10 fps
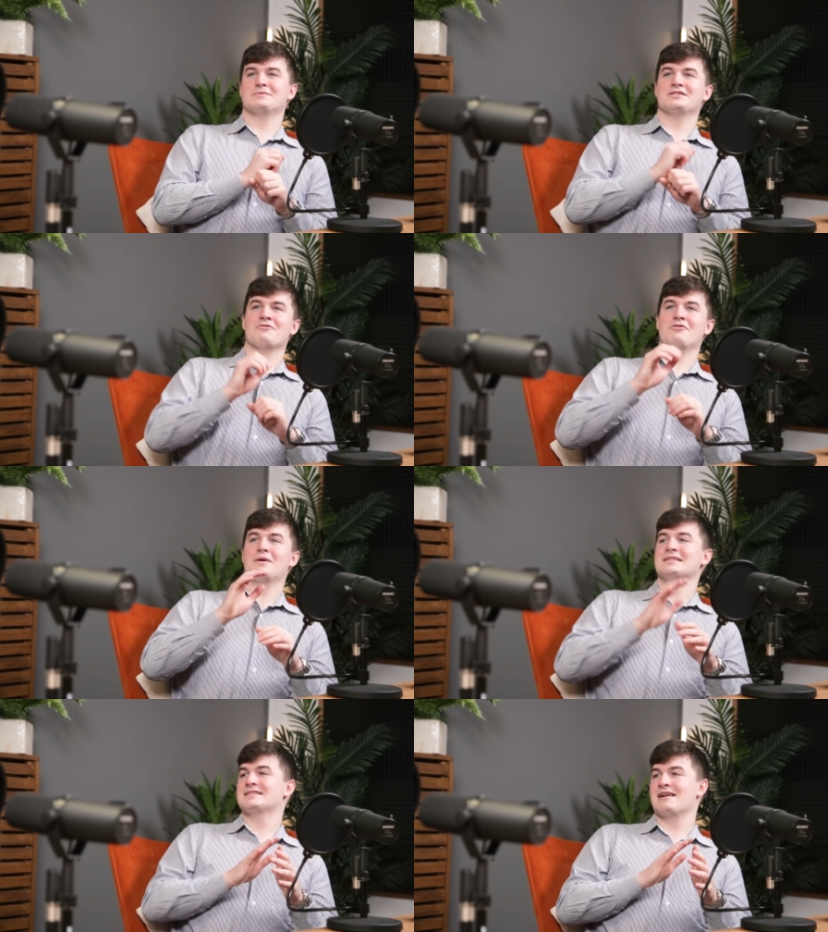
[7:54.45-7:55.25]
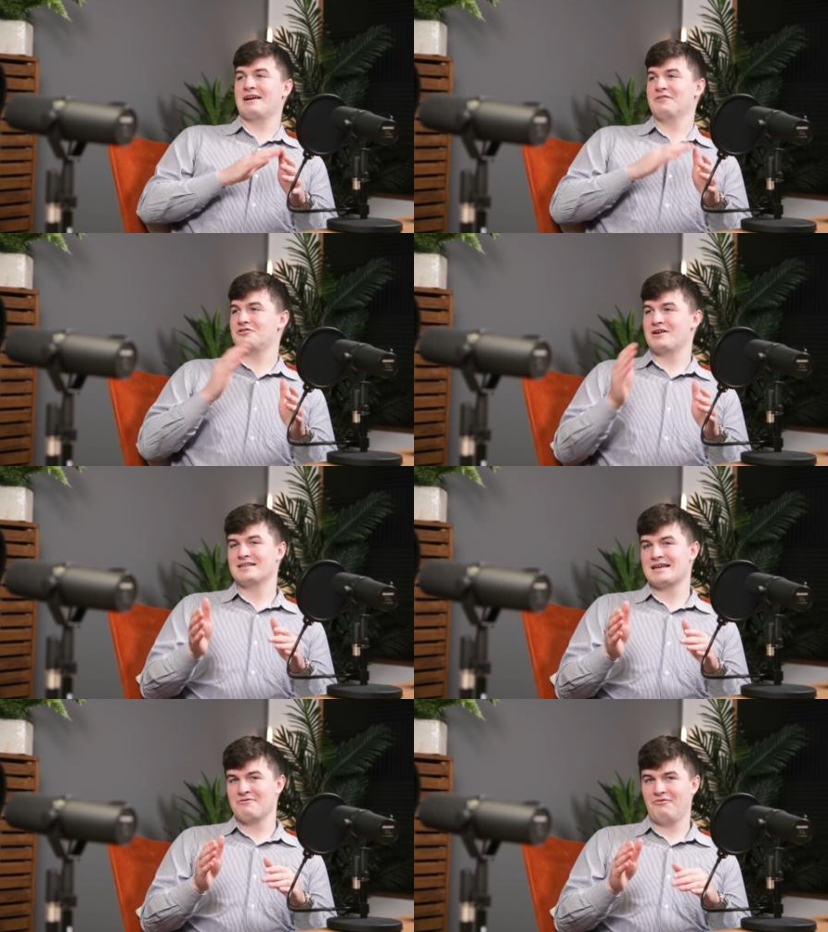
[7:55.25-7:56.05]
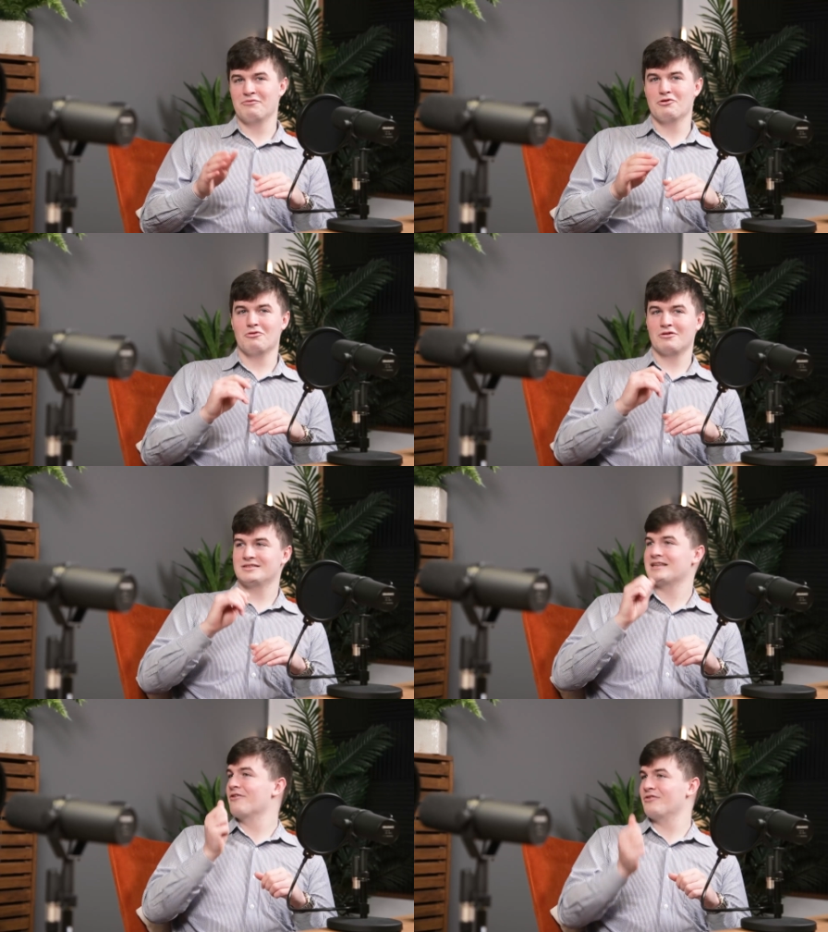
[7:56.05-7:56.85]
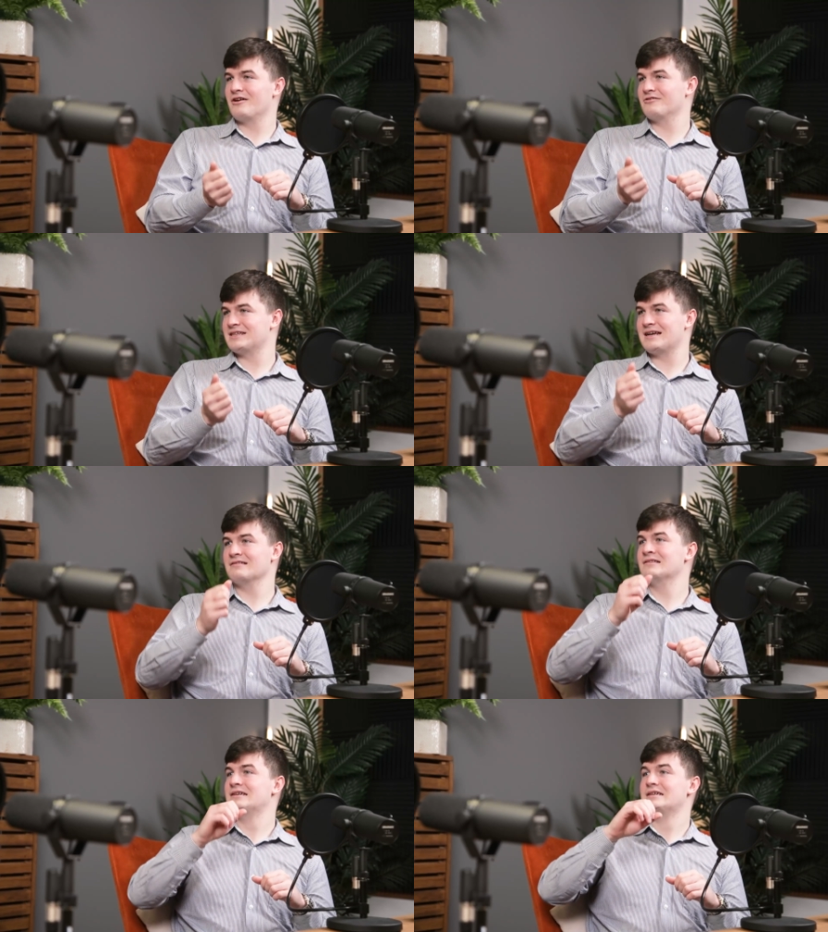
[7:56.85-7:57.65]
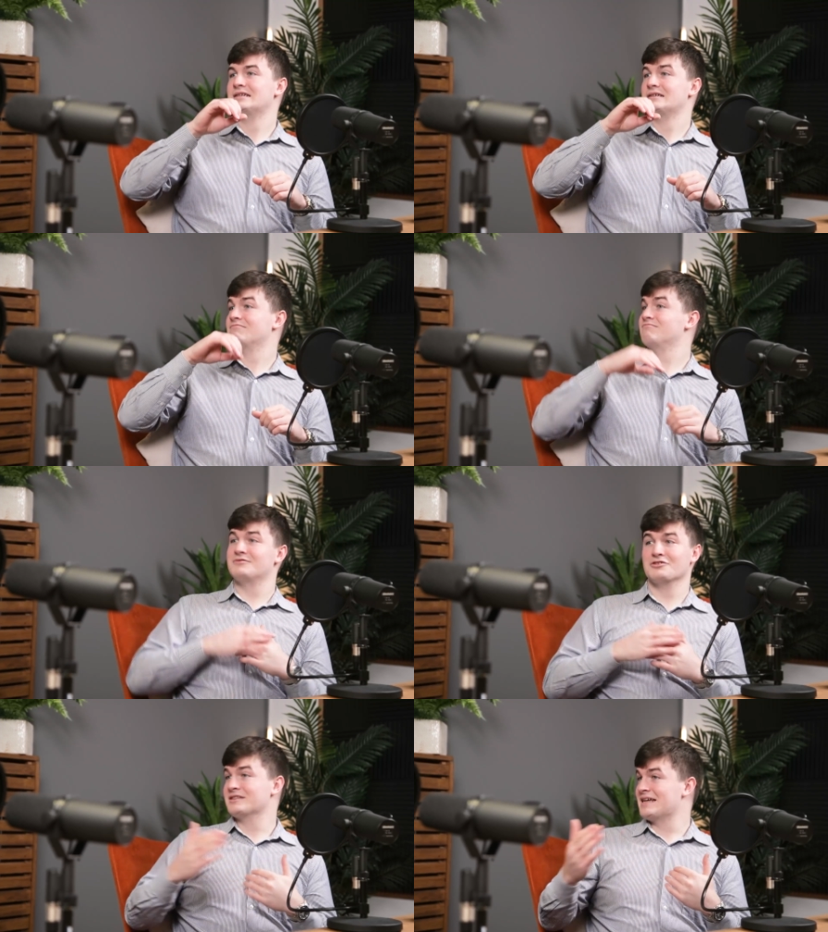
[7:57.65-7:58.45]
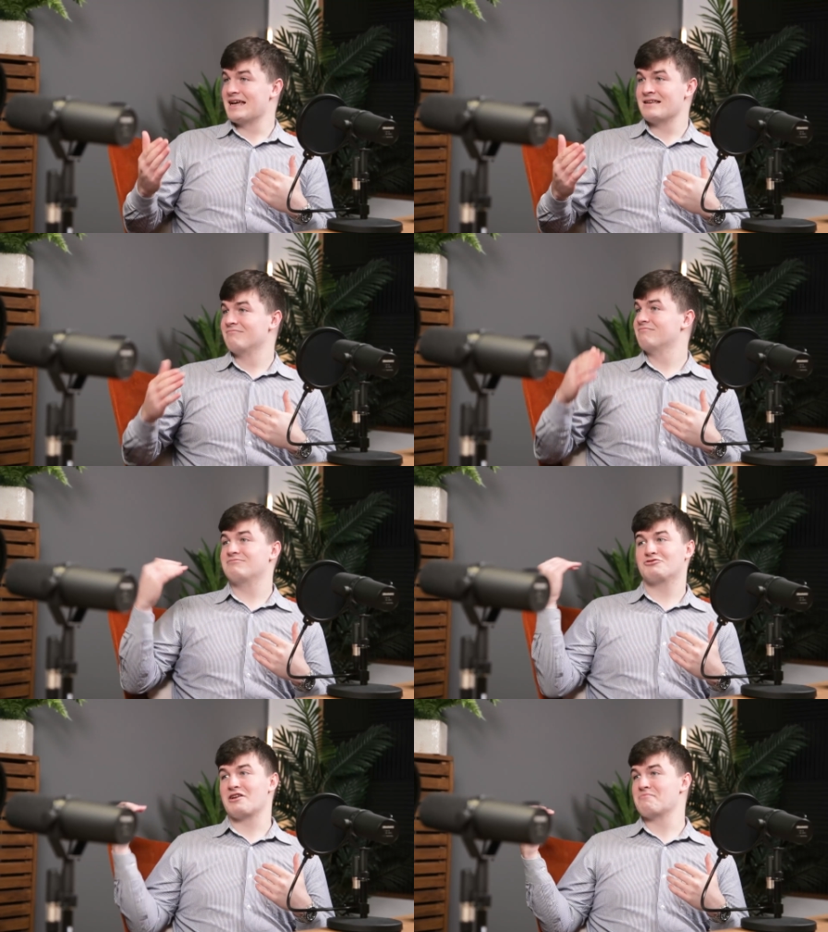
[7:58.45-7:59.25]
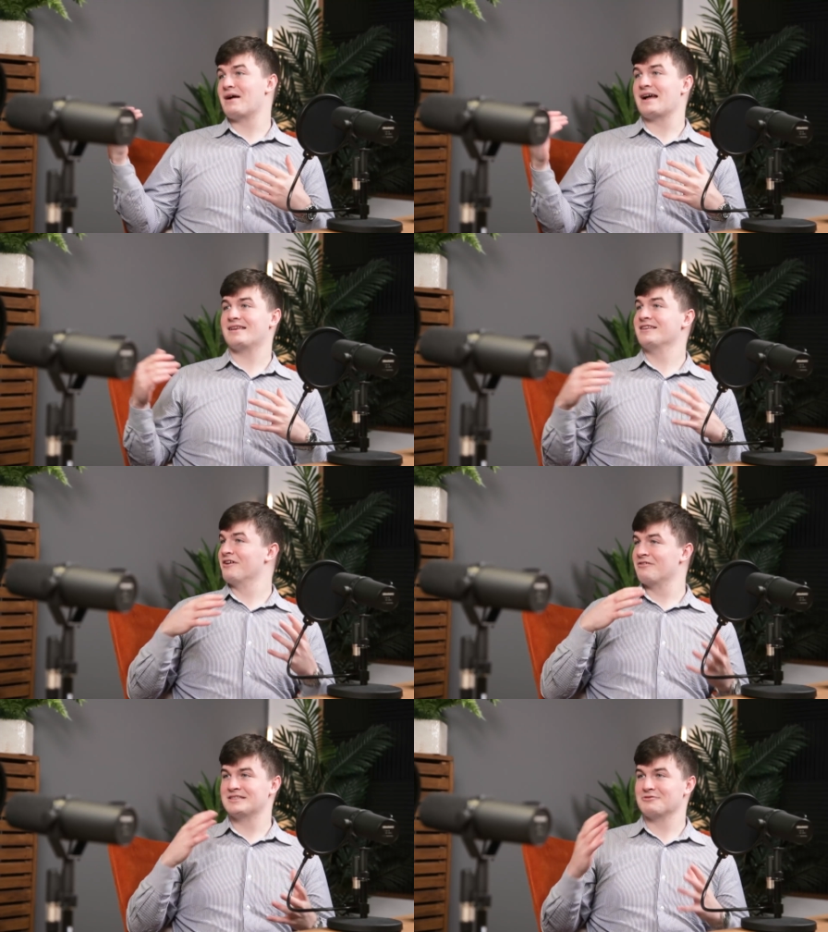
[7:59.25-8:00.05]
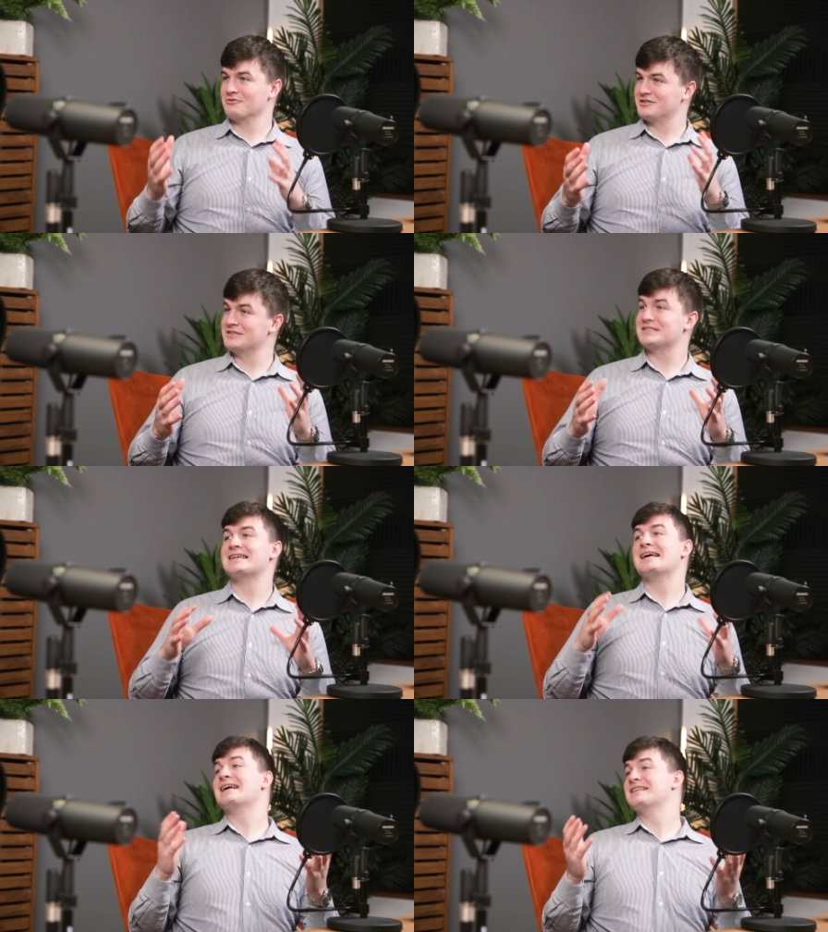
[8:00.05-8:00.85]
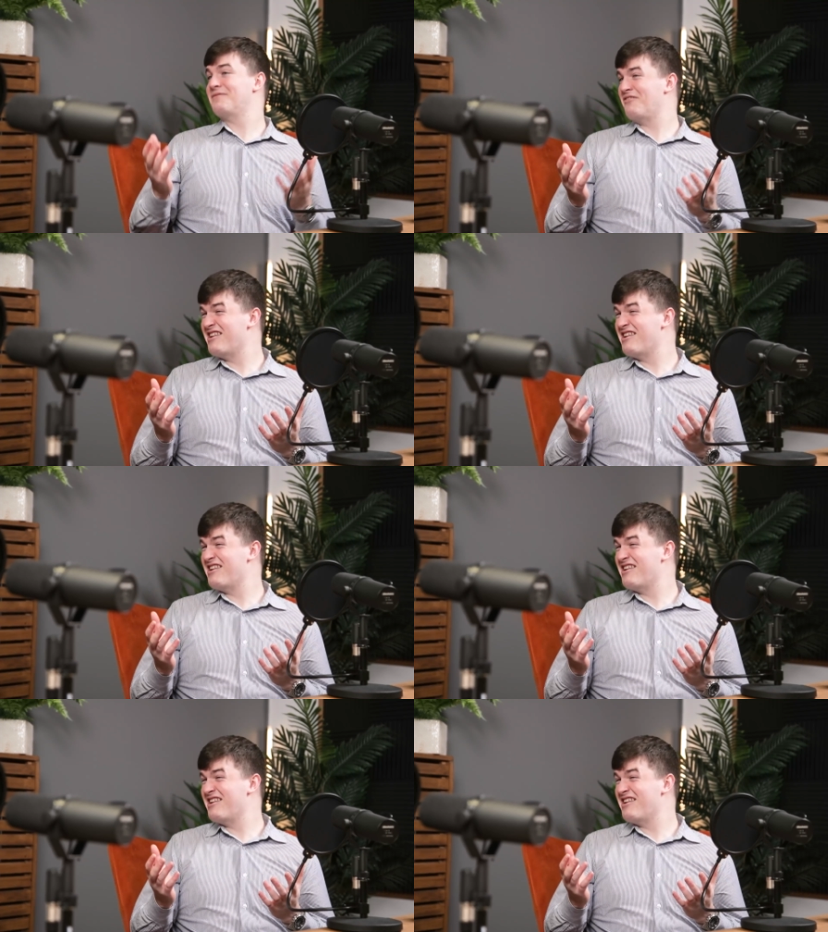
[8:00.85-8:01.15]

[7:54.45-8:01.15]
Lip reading: So on a Wednesday, I get the train down from York, stay over in a hotel, do the day, train back. It's very